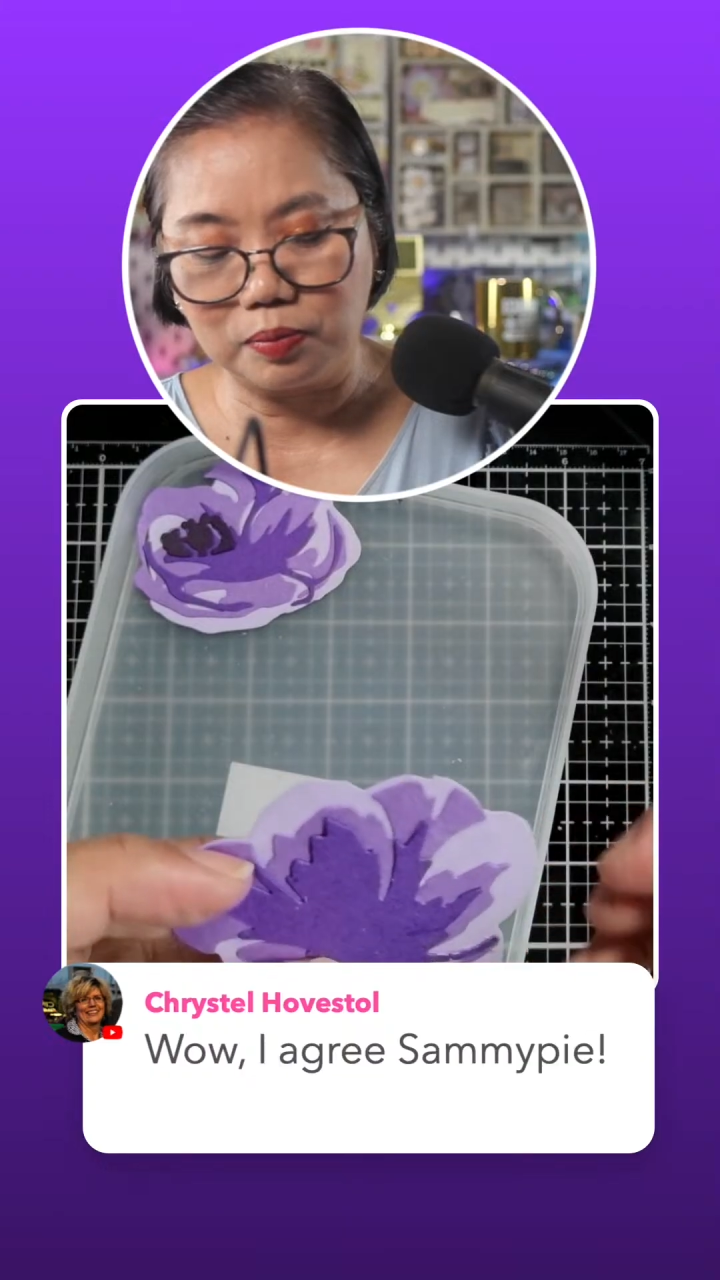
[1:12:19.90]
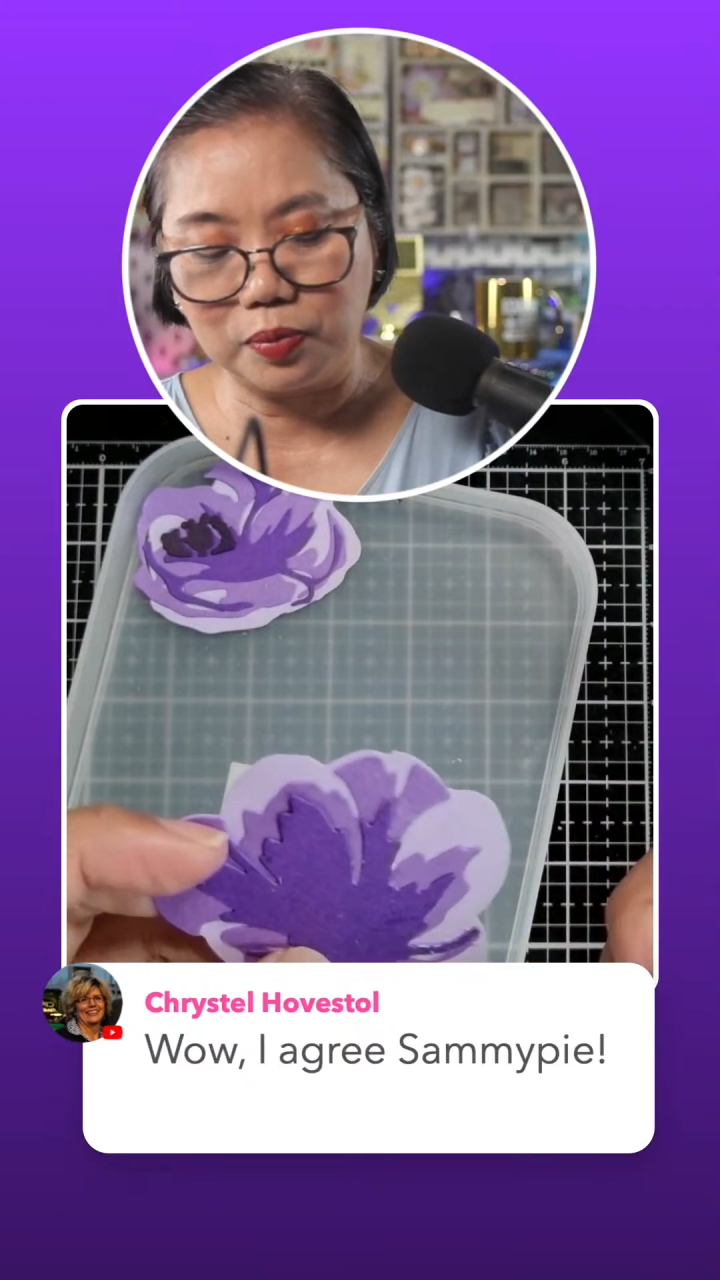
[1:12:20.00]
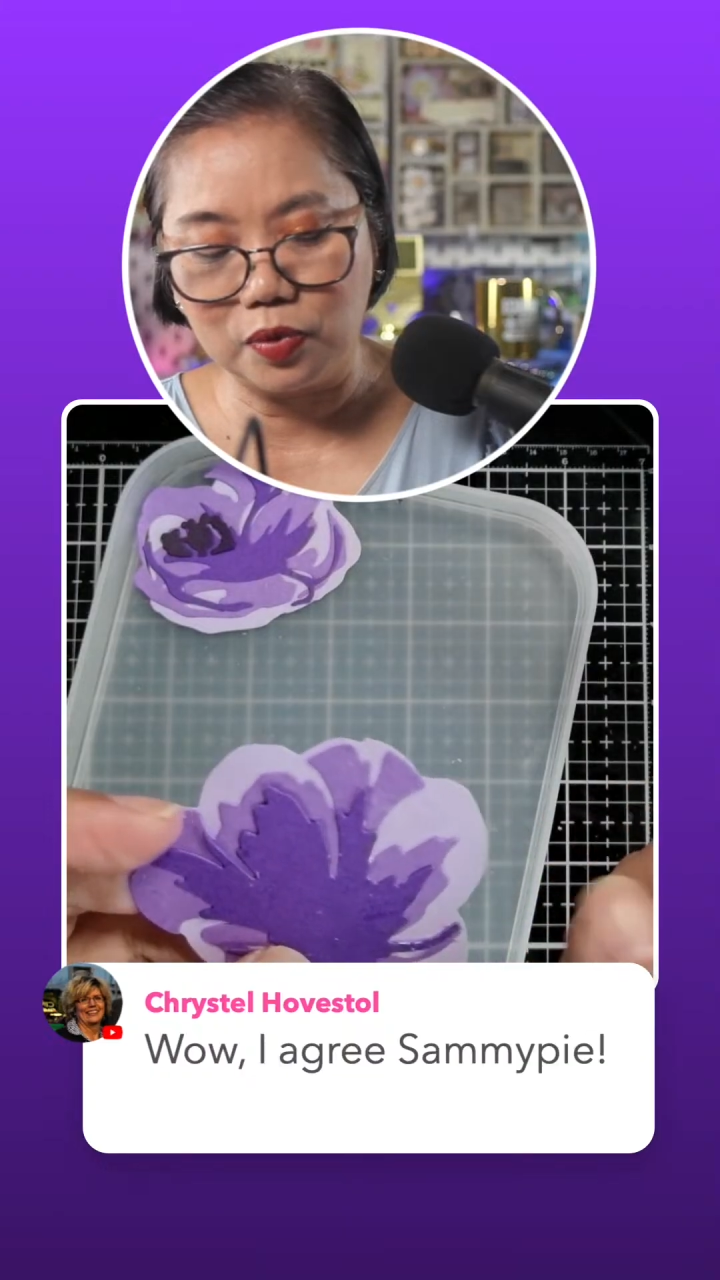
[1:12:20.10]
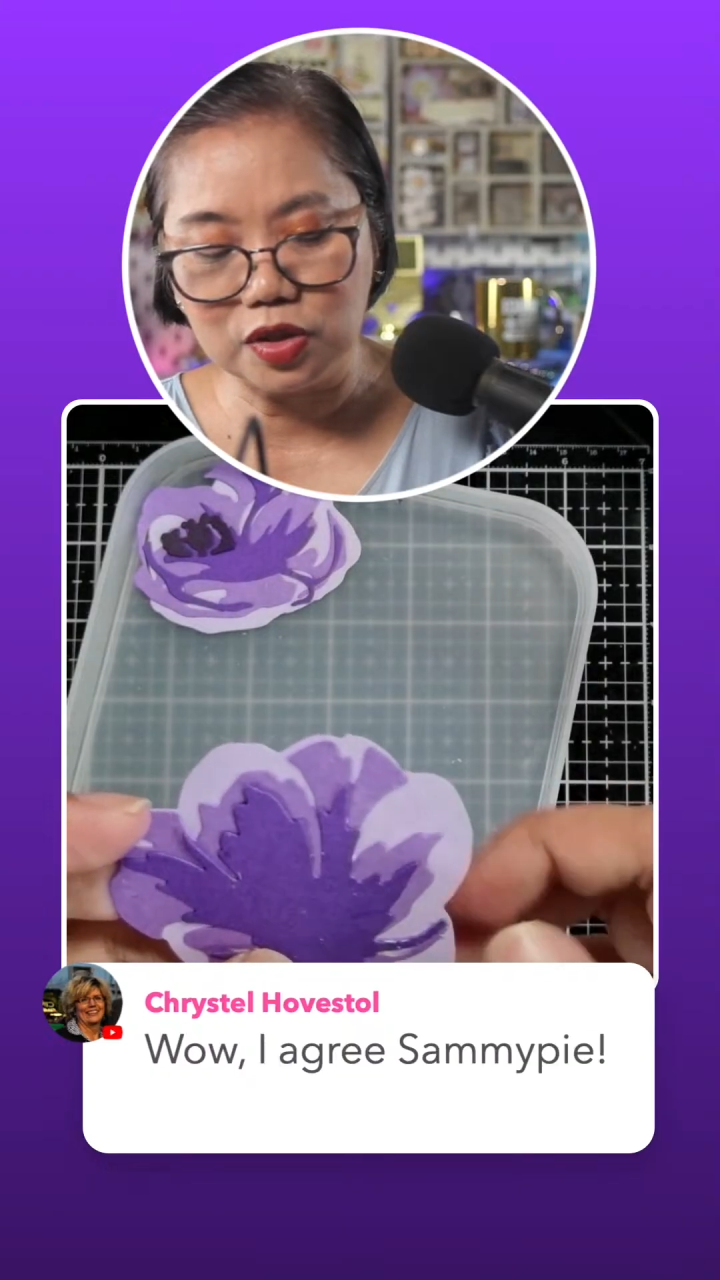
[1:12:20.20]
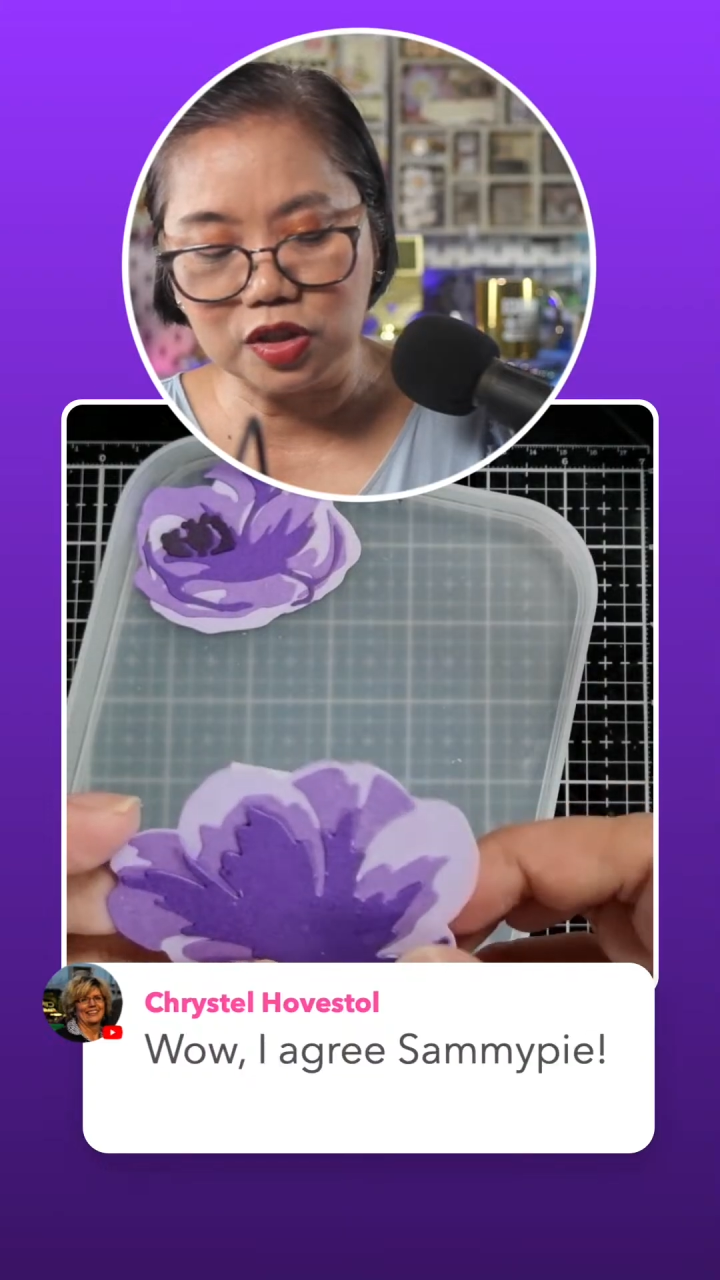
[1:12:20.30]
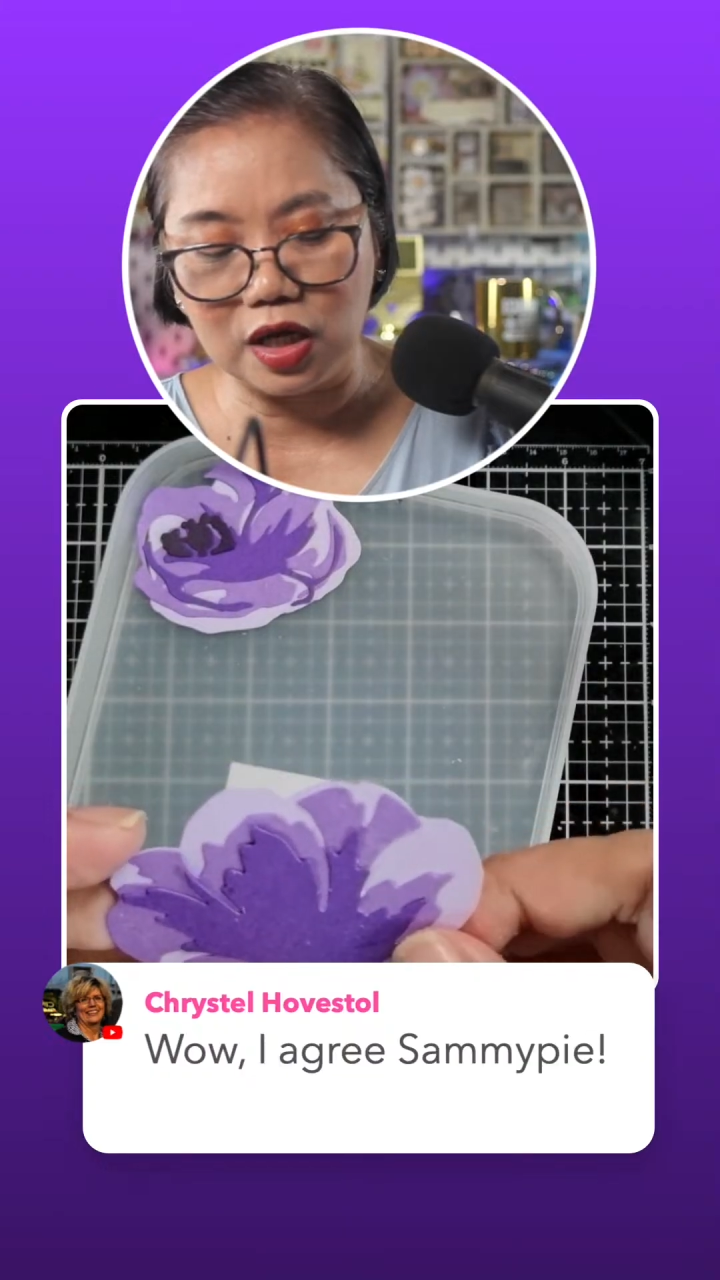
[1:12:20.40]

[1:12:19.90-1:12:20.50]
push